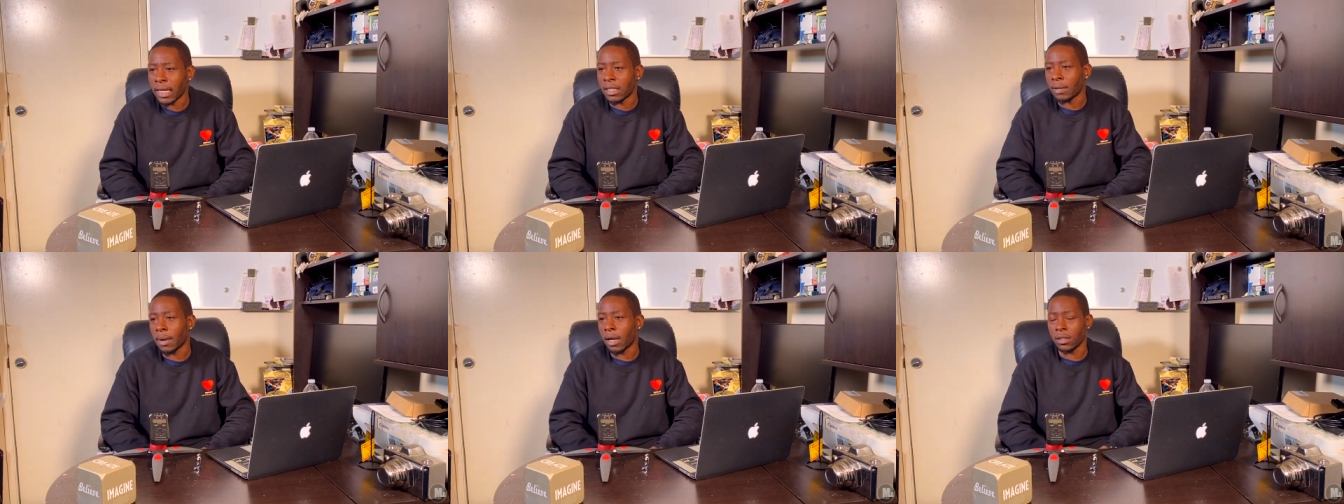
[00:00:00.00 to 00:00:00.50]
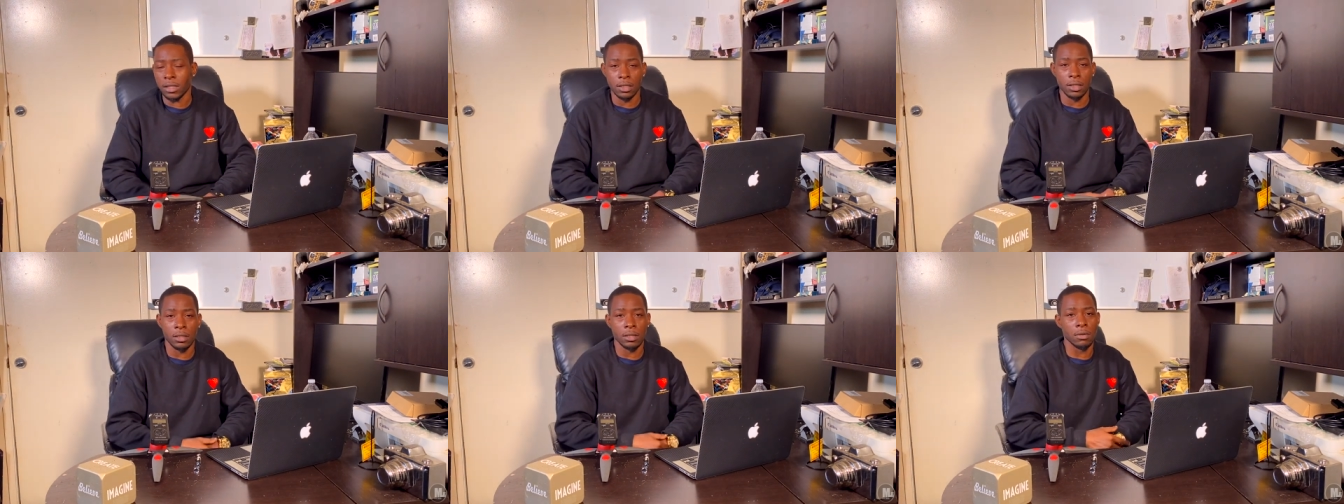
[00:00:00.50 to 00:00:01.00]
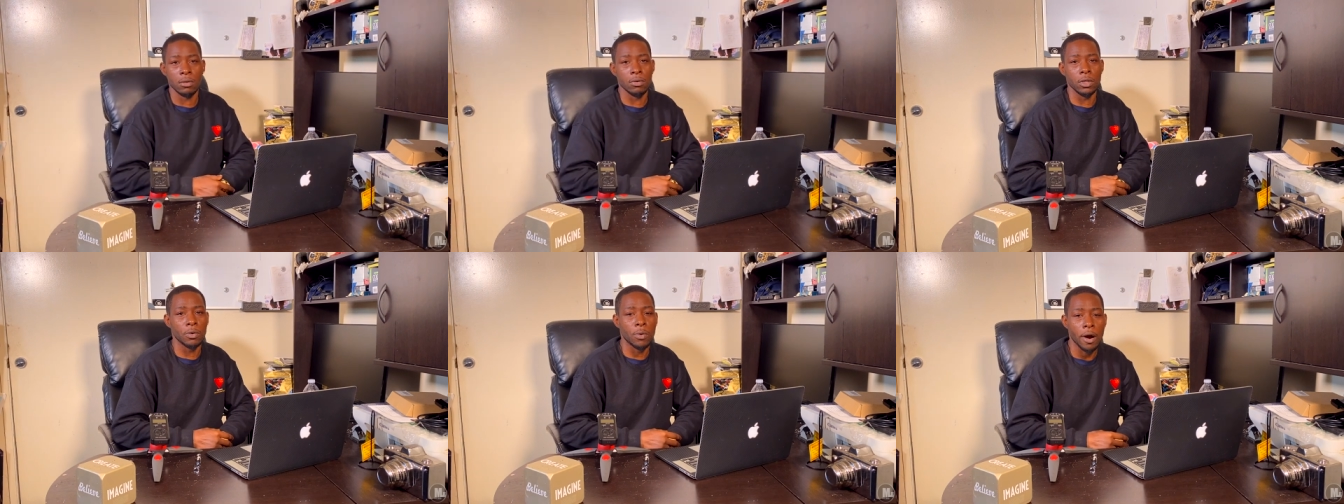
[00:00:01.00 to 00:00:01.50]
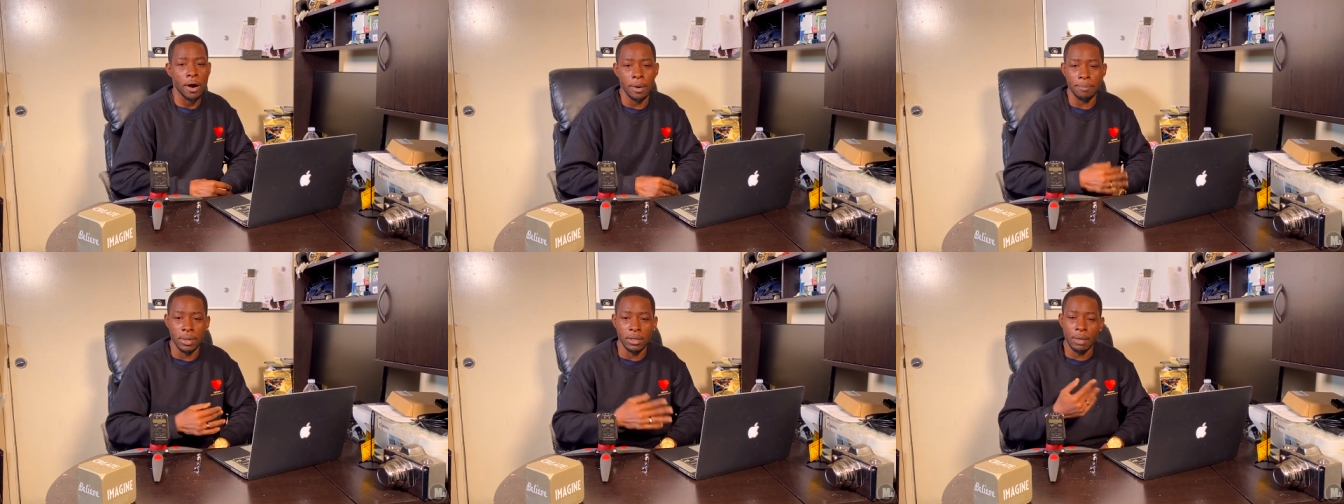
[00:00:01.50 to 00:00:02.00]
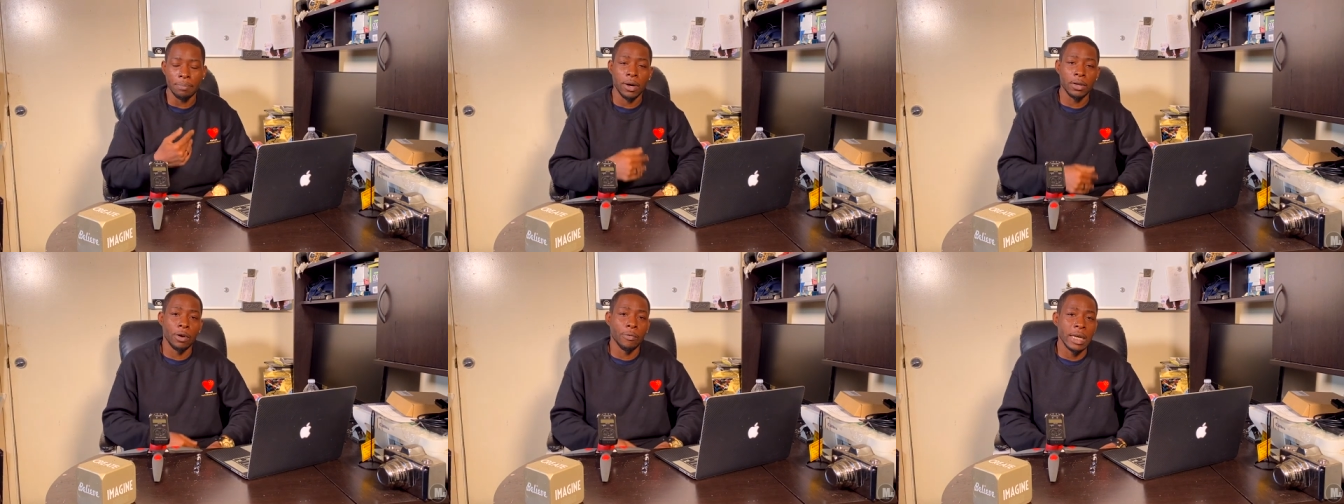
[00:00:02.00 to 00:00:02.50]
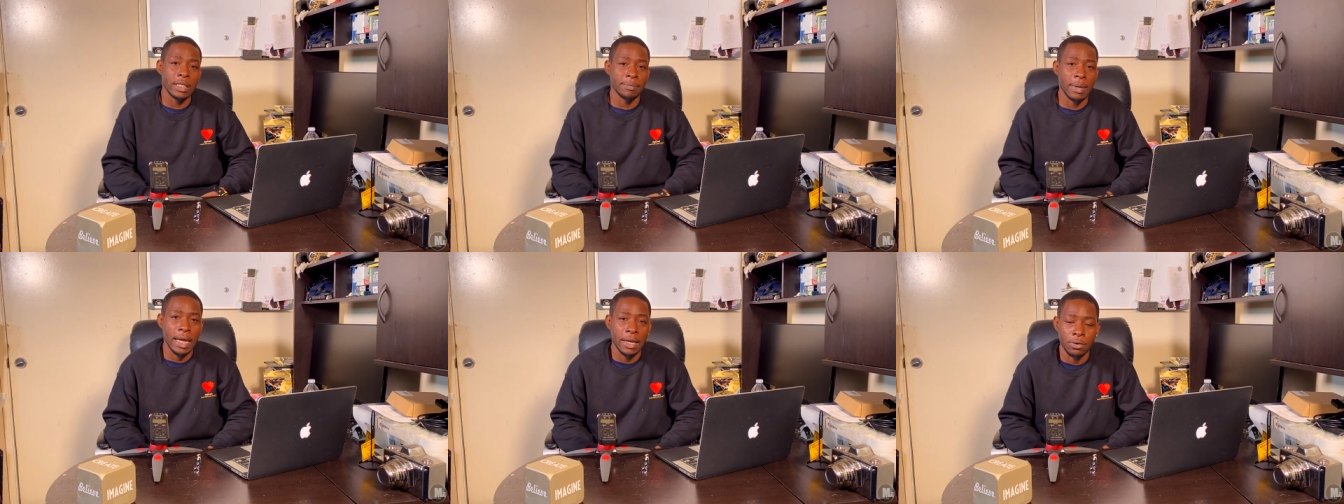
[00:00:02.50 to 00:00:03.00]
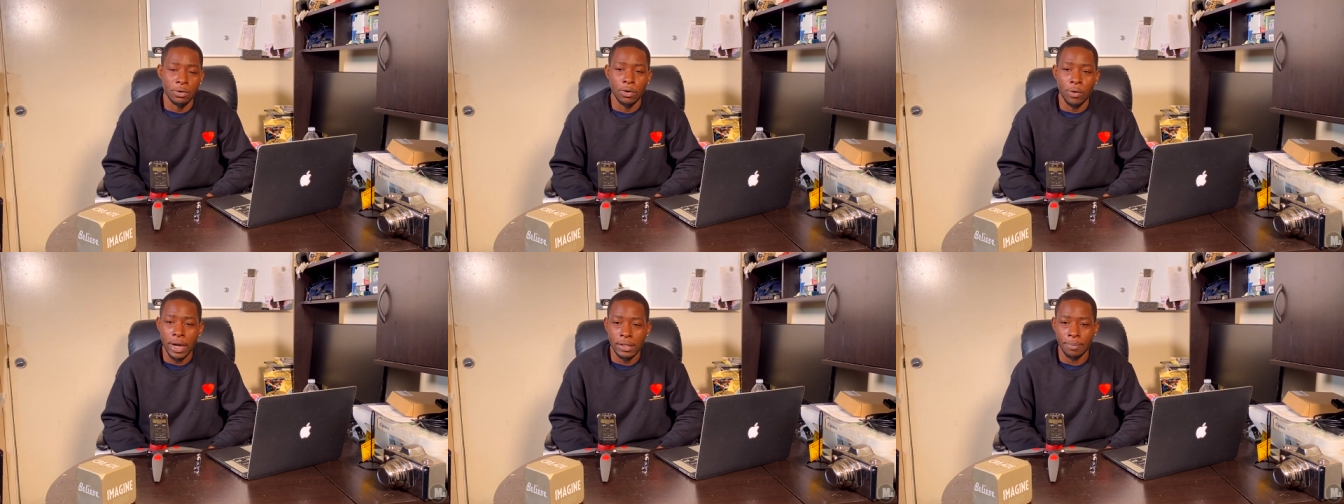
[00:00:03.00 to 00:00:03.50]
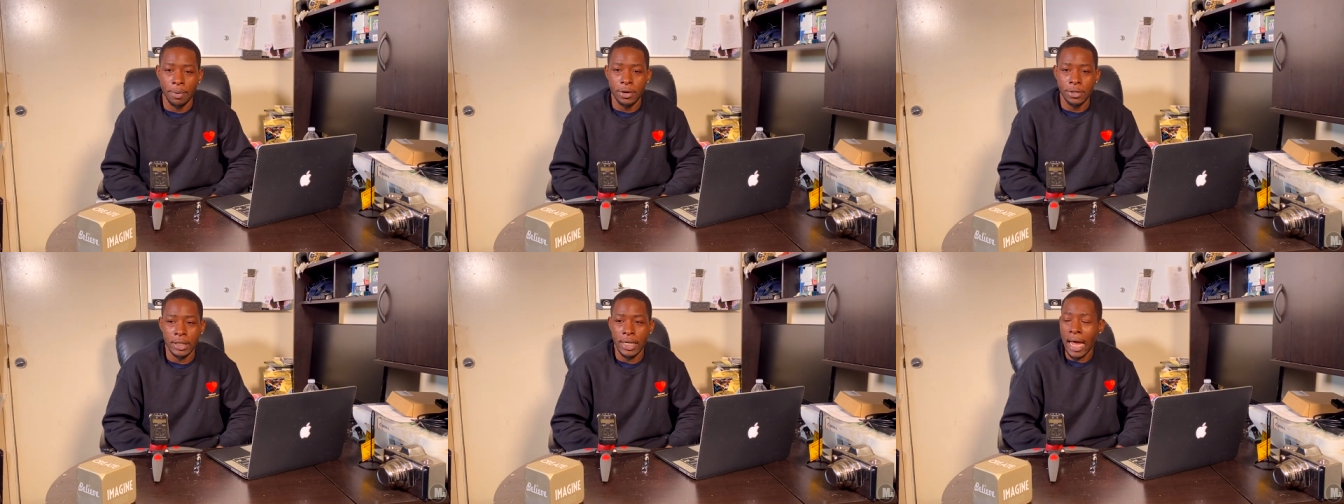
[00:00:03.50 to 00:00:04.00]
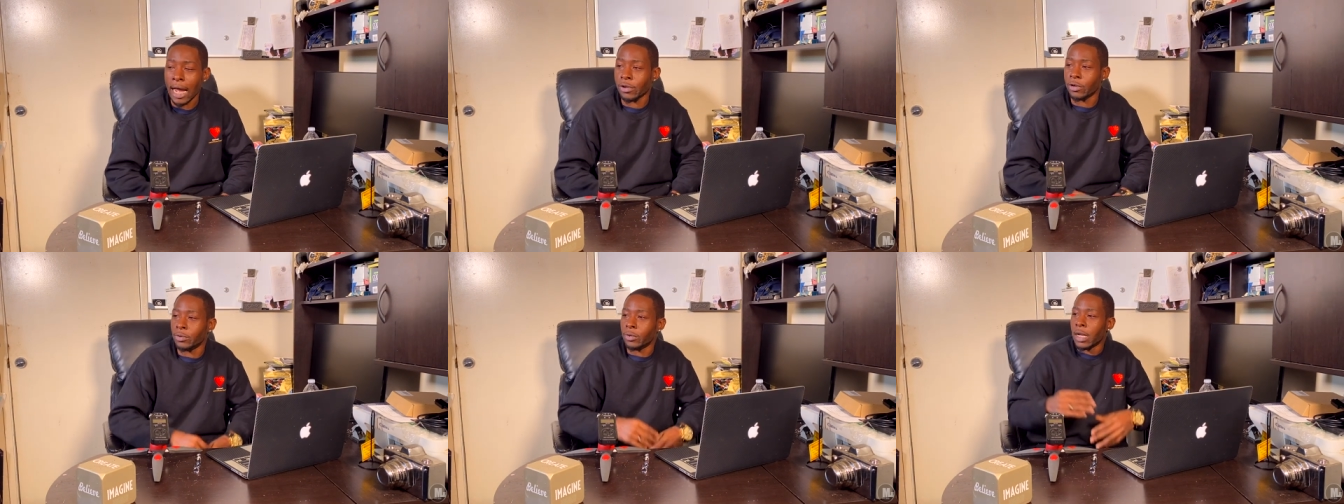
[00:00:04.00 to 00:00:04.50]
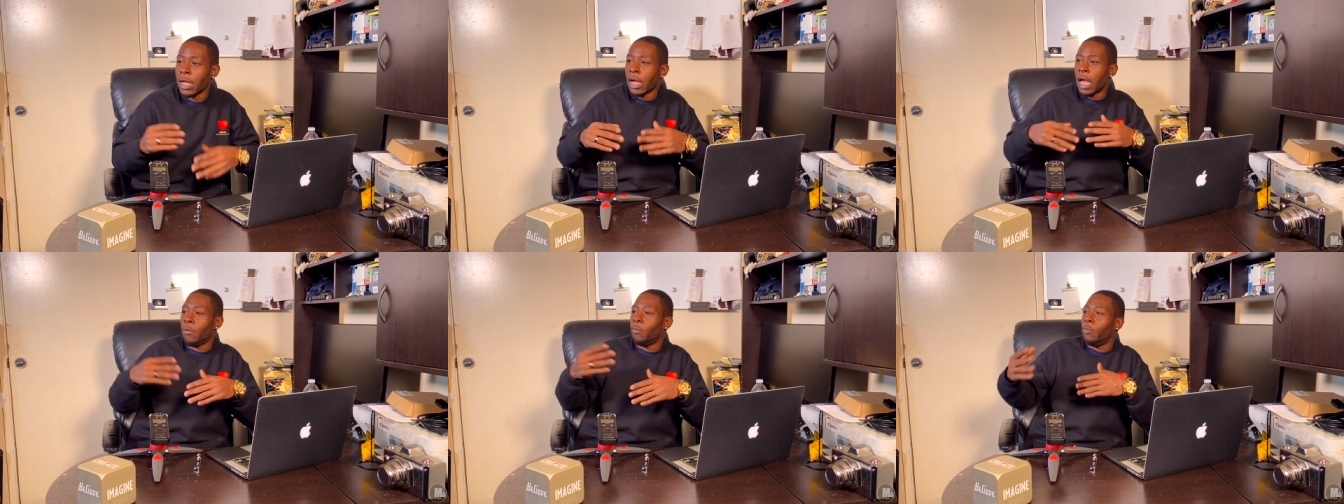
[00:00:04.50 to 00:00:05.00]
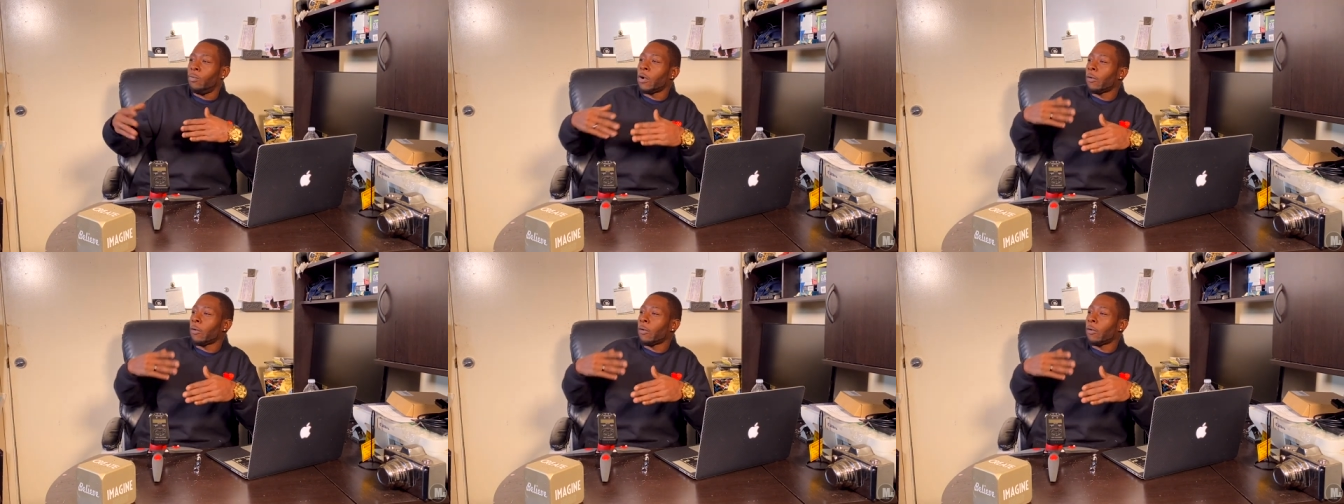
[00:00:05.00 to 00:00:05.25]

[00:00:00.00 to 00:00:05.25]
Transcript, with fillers: It's about just who you are and building upon your resume and who you are as a person and how you and your